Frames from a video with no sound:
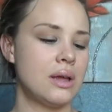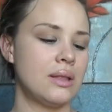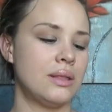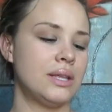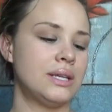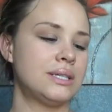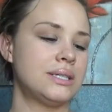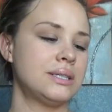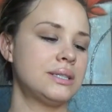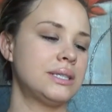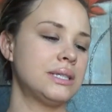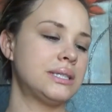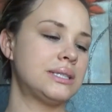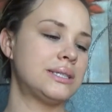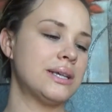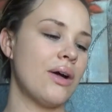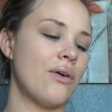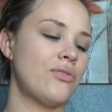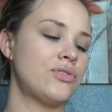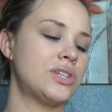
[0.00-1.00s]
This is the
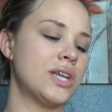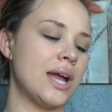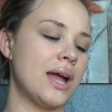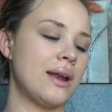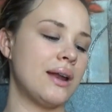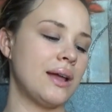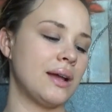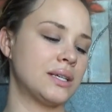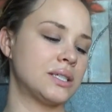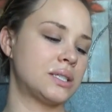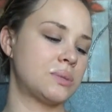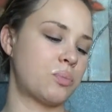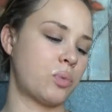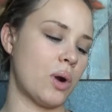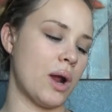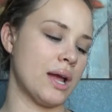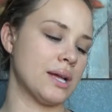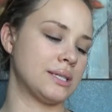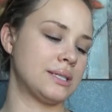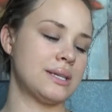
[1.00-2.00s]
Self Tan
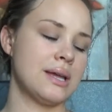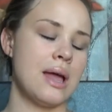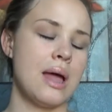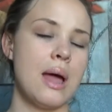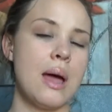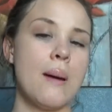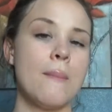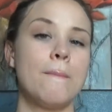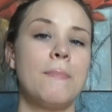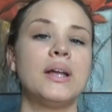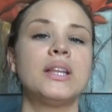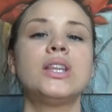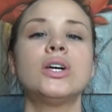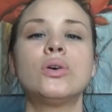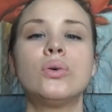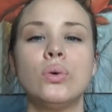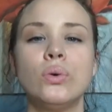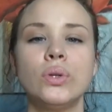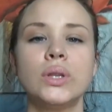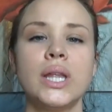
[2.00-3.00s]
Express. But the
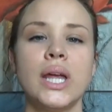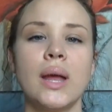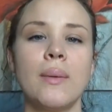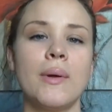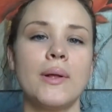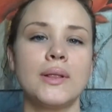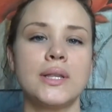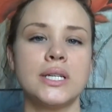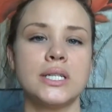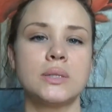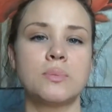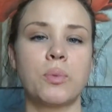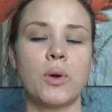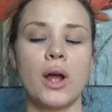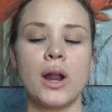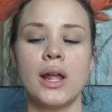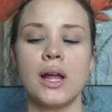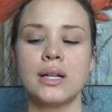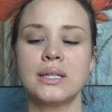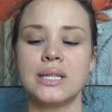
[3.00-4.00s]
cool thing about this
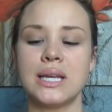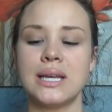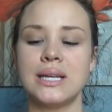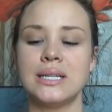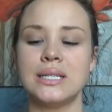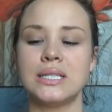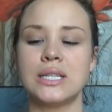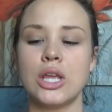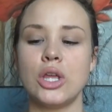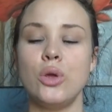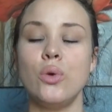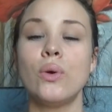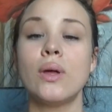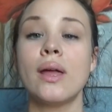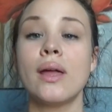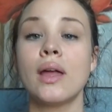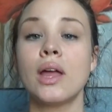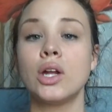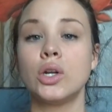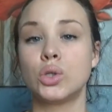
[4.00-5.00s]
product is you
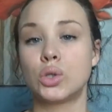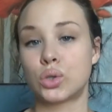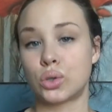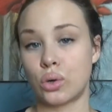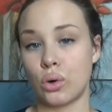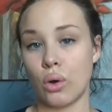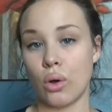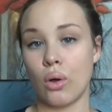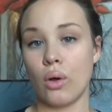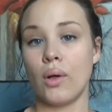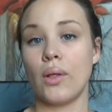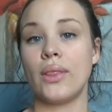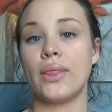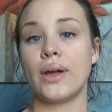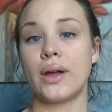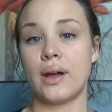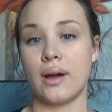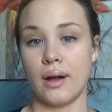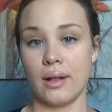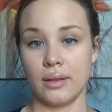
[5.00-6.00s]
can control
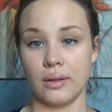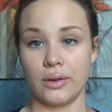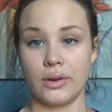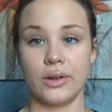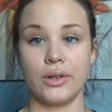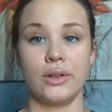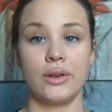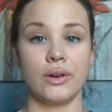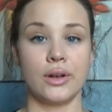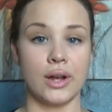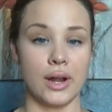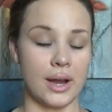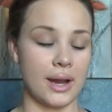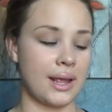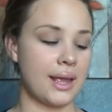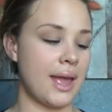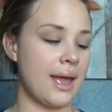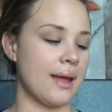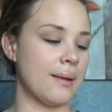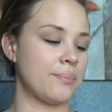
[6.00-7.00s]
the color you're gonna
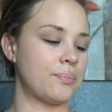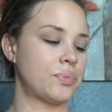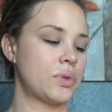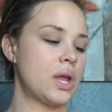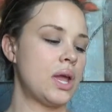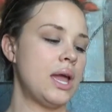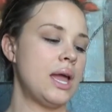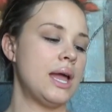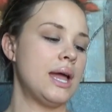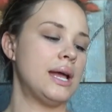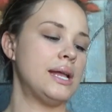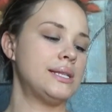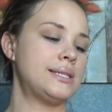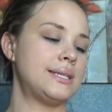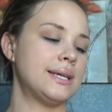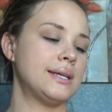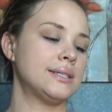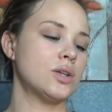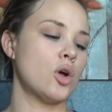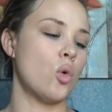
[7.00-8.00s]
get. It
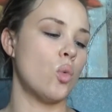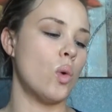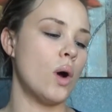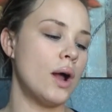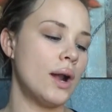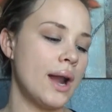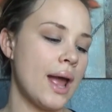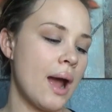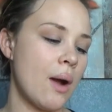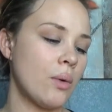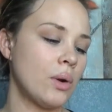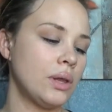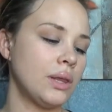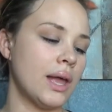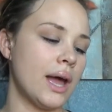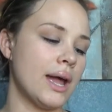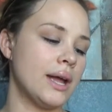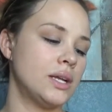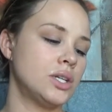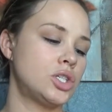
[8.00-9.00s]
says 1 hour
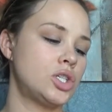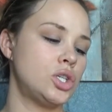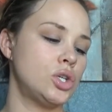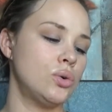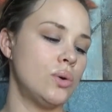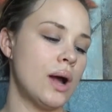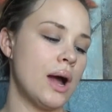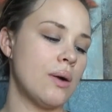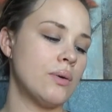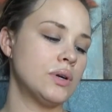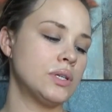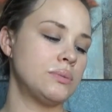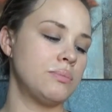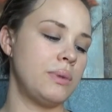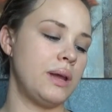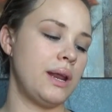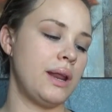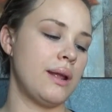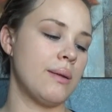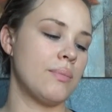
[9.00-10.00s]
light, 2 hours
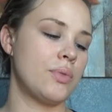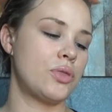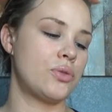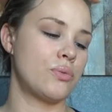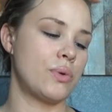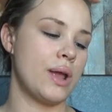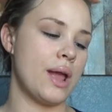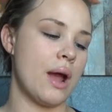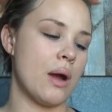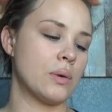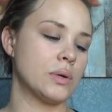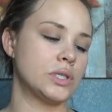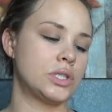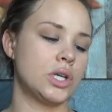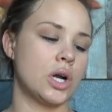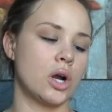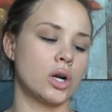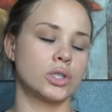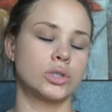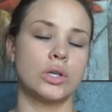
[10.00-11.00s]
medium, 3 hours
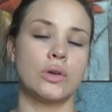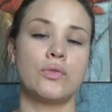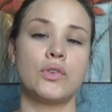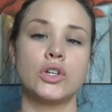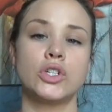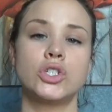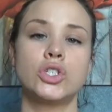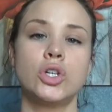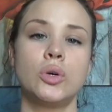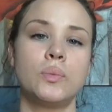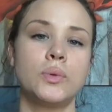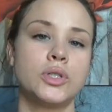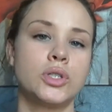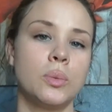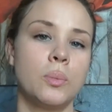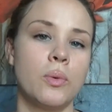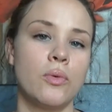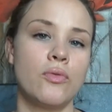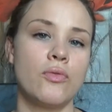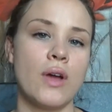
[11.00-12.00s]
dark. So if you're super,
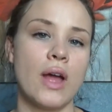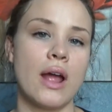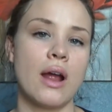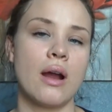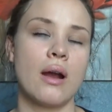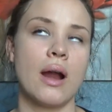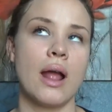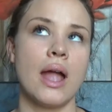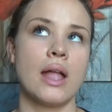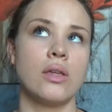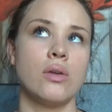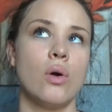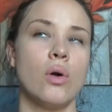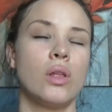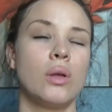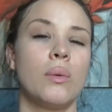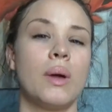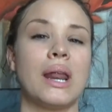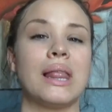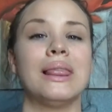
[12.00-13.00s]
super fair and you
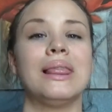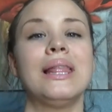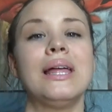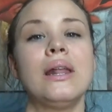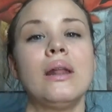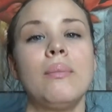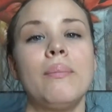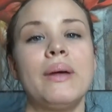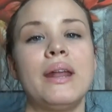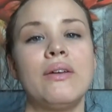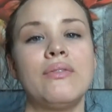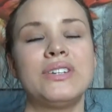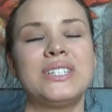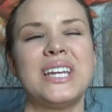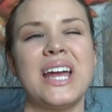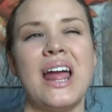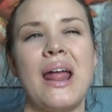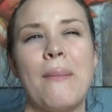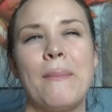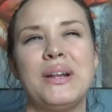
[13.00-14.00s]
only want a little bit of a
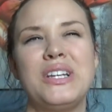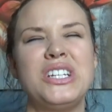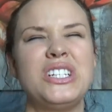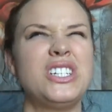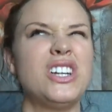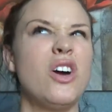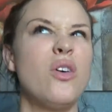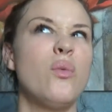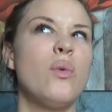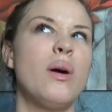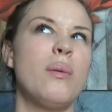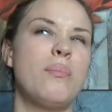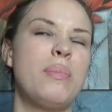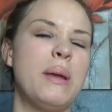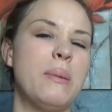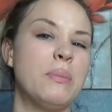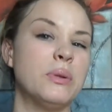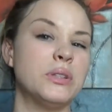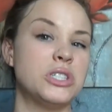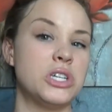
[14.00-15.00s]
tan, but you don't want
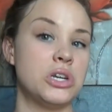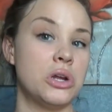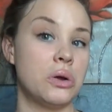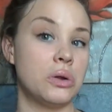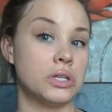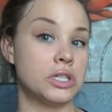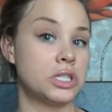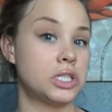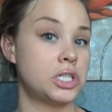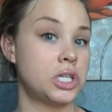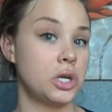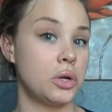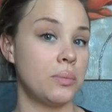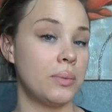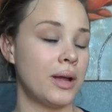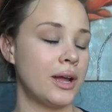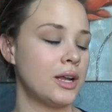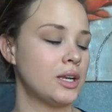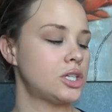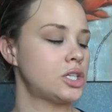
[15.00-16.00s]
people to notice too
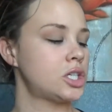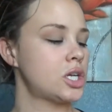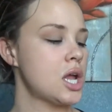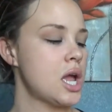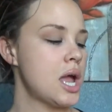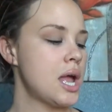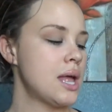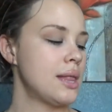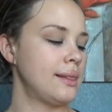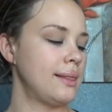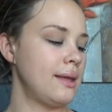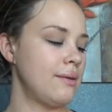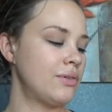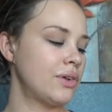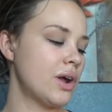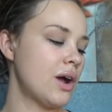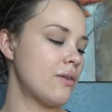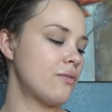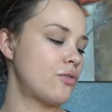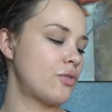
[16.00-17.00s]
much, leave
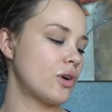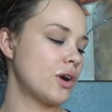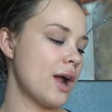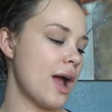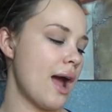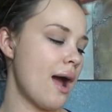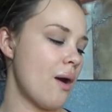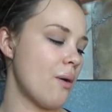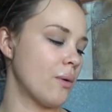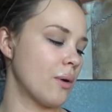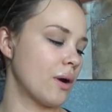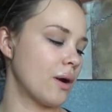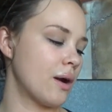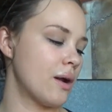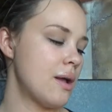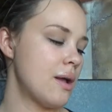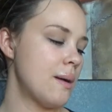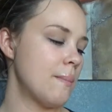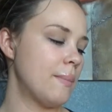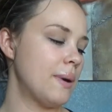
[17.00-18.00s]
it on for an hour.
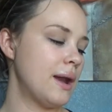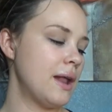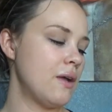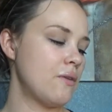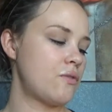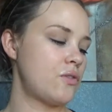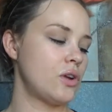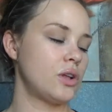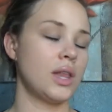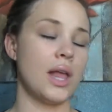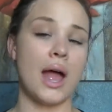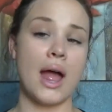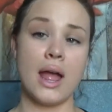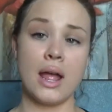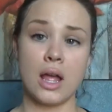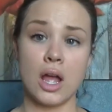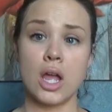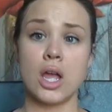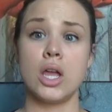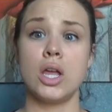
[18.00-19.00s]
But if you're
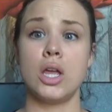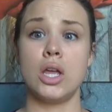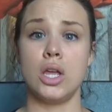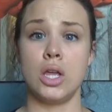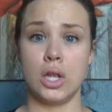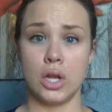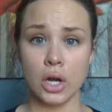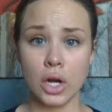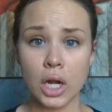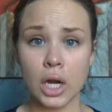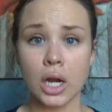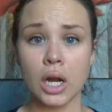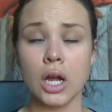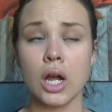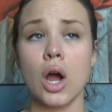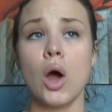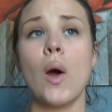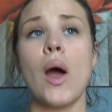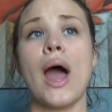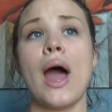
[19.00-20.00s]
like, you're gonna
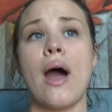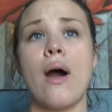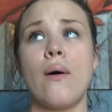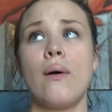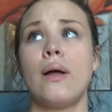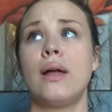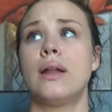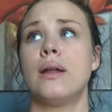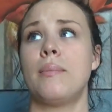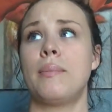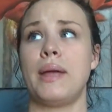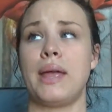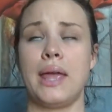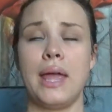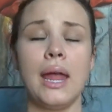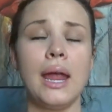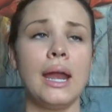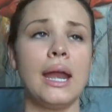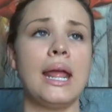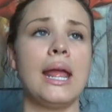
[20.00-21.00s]
go out in a
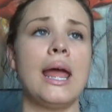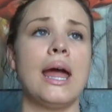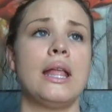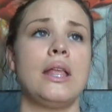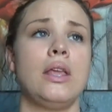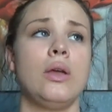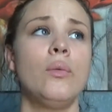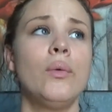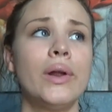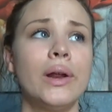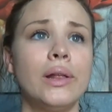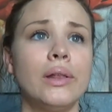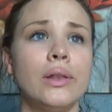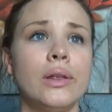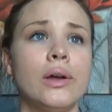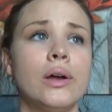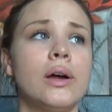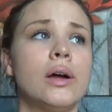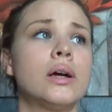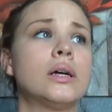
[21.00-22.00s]
bikini and you wanna
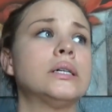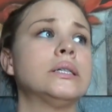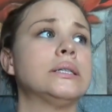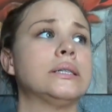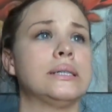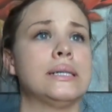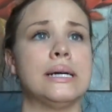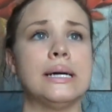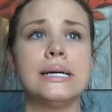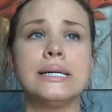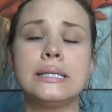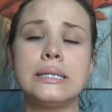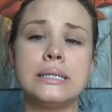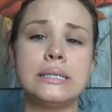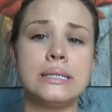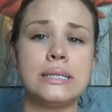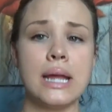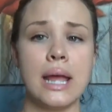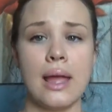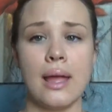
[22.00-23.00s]
look nice
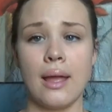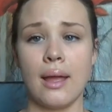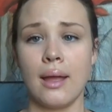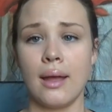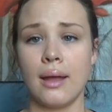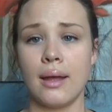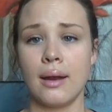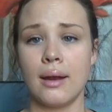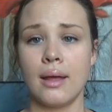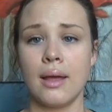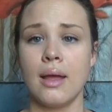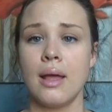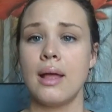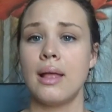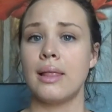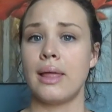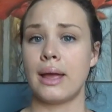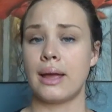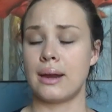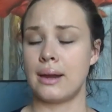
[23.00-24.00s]
and tan,
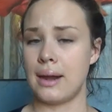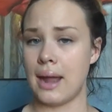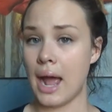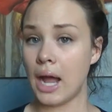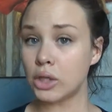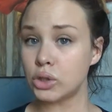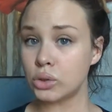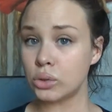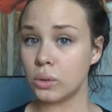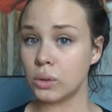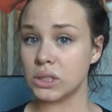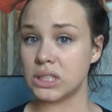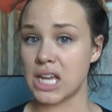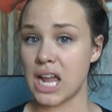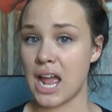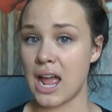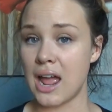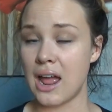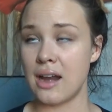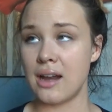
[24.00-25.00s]
like a natural
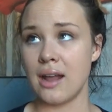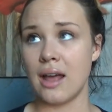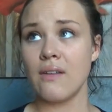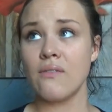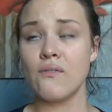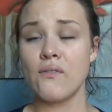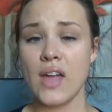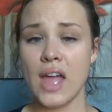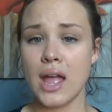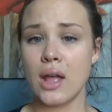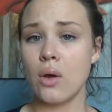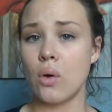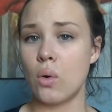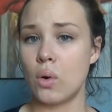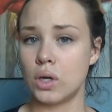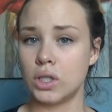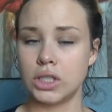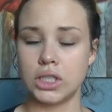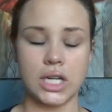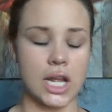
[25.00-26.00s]
tan, not a fake
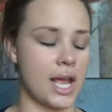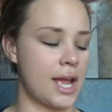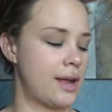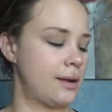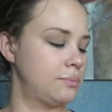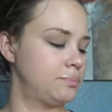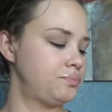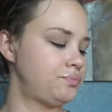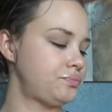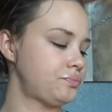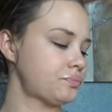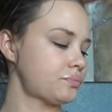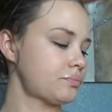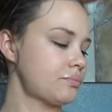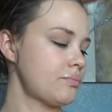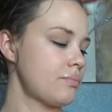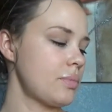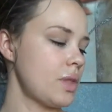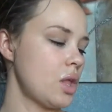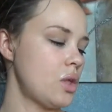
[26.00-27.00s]
orange tan,
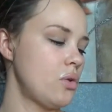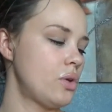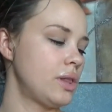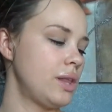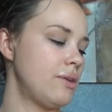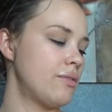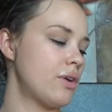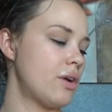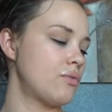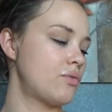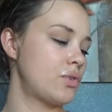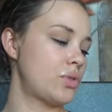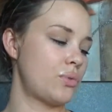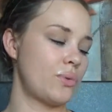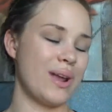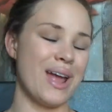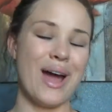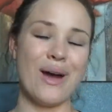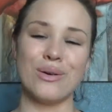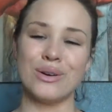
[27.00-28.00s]
you can leave it on for
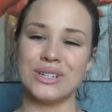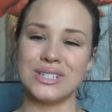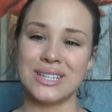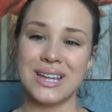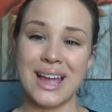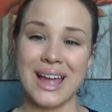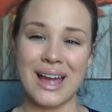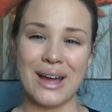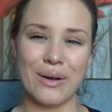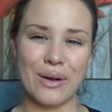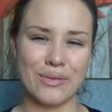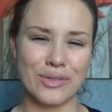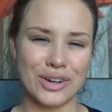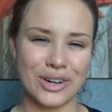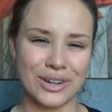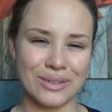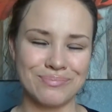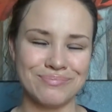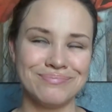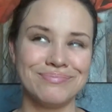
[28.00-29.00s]
3 hours.
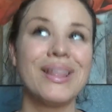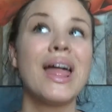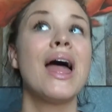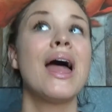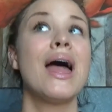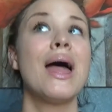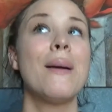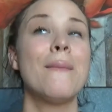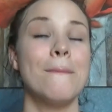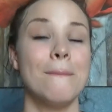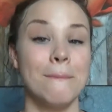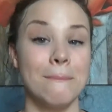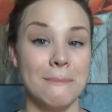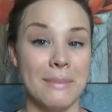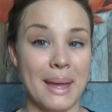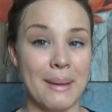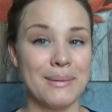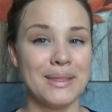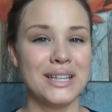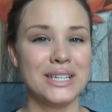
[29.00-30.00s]
However,
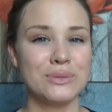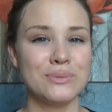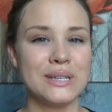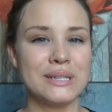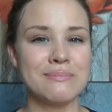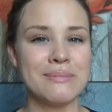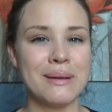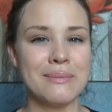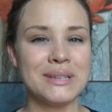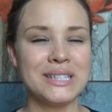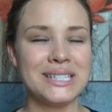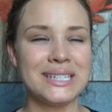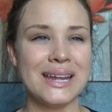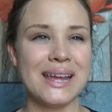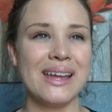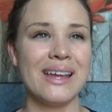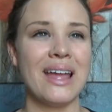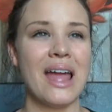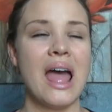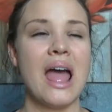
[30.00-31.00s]
maybe this was my
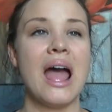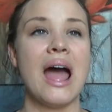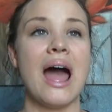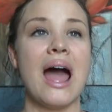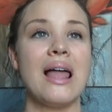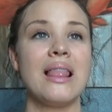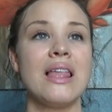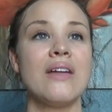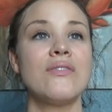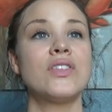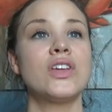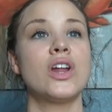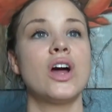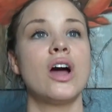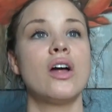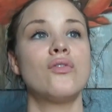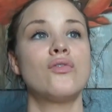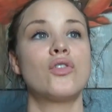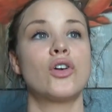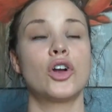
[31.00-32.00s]
mistake. I left it
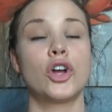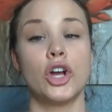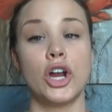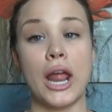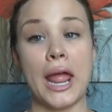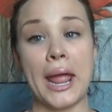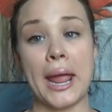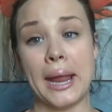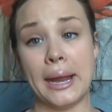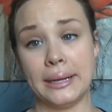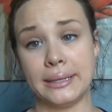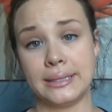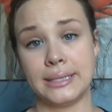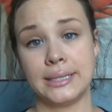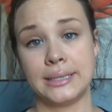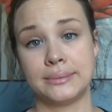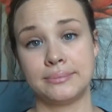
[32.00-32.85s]
on for a good 8